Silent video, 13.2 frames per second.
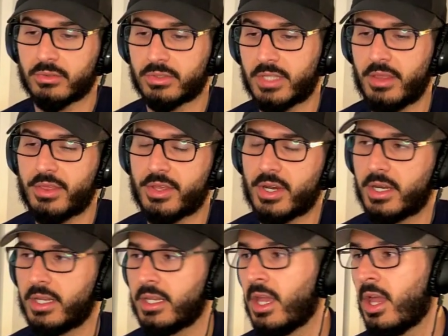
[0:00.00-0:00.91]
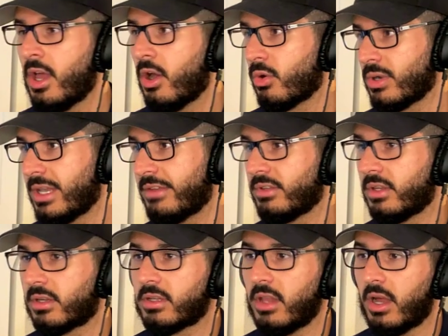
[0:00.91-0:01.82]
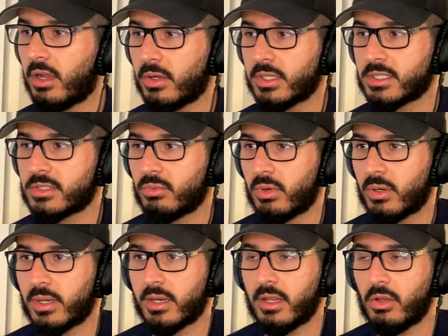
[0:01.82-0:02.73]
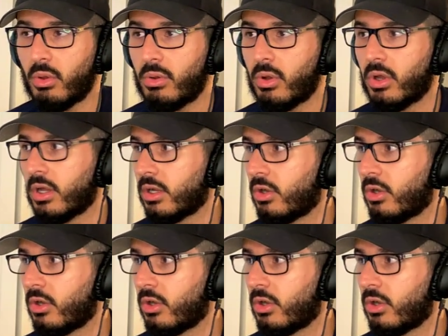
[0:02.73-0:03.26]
10:30 or 11 o'clock is where we're gonna low,